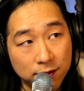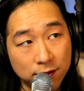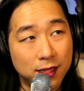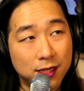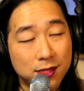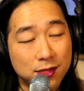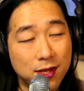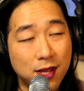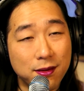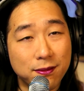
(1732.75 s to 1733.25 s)

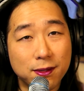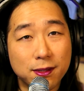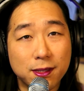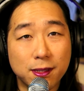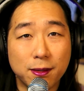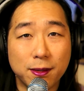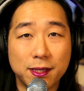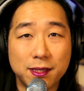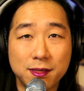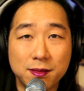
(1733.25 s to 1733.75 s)
is never
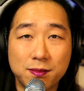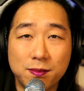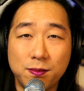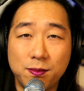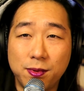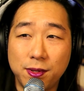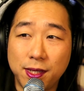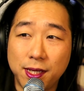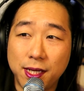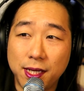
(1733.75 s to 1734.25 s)
going to
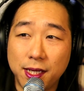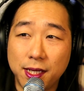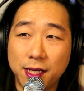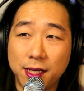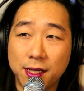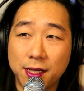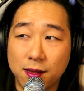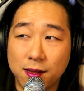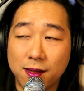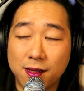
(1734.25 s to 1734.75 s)
be